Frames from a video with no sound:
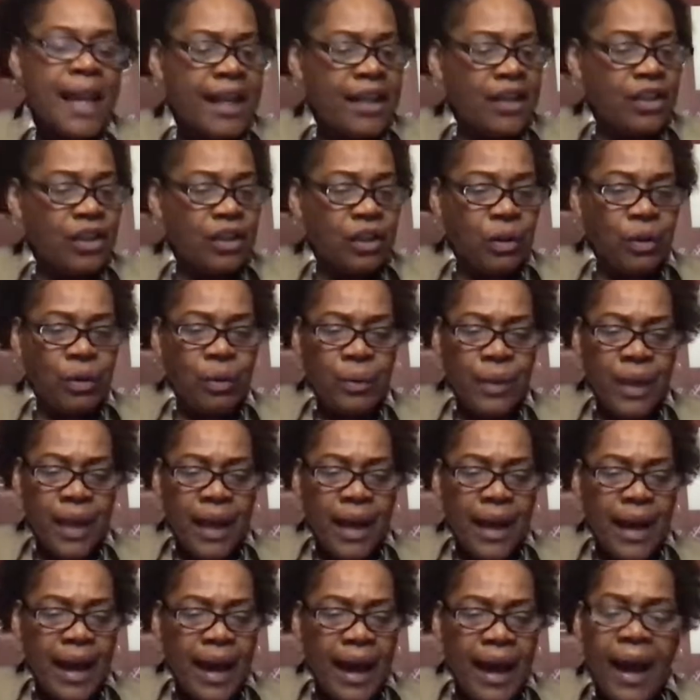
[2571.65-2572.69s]
And so
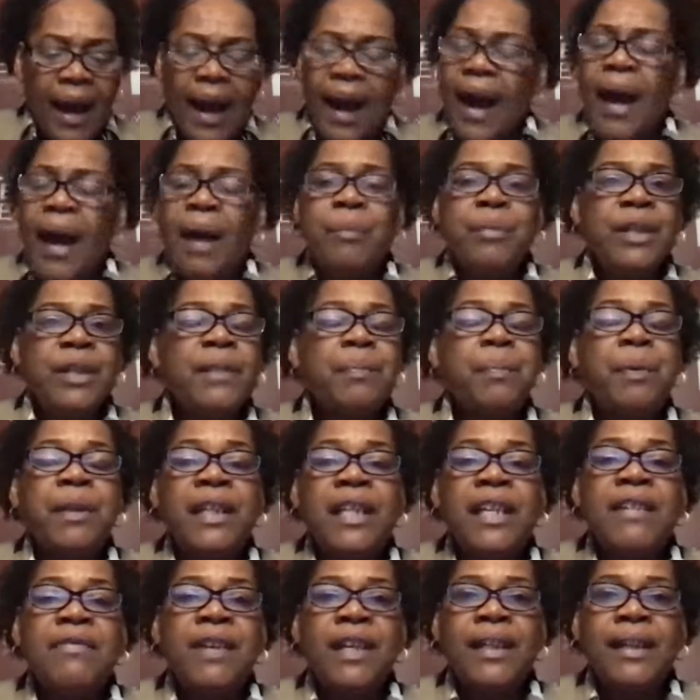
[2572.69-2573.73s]
I'm just
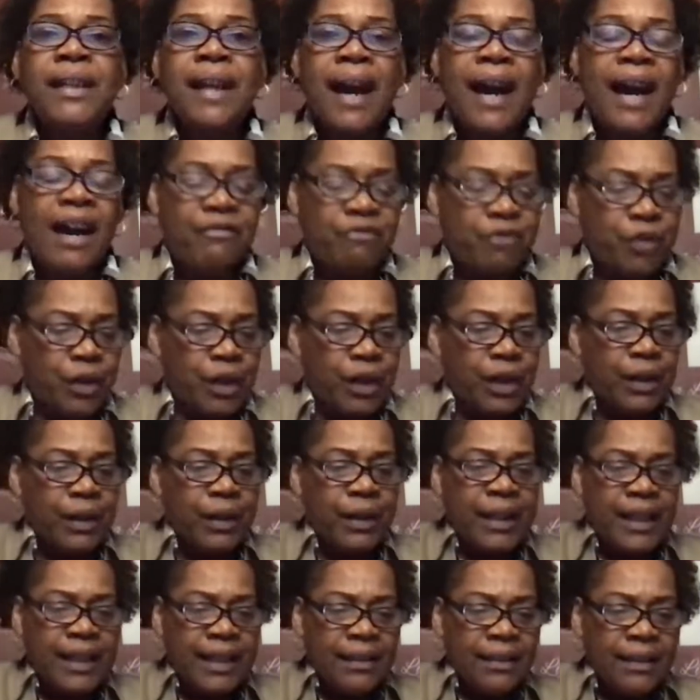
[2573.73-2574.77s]
believing God for her
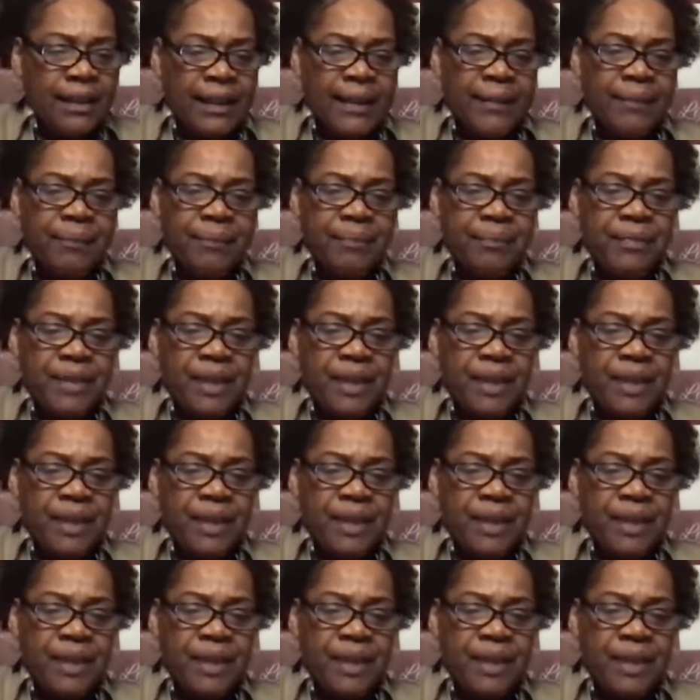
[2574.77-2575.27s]
healing.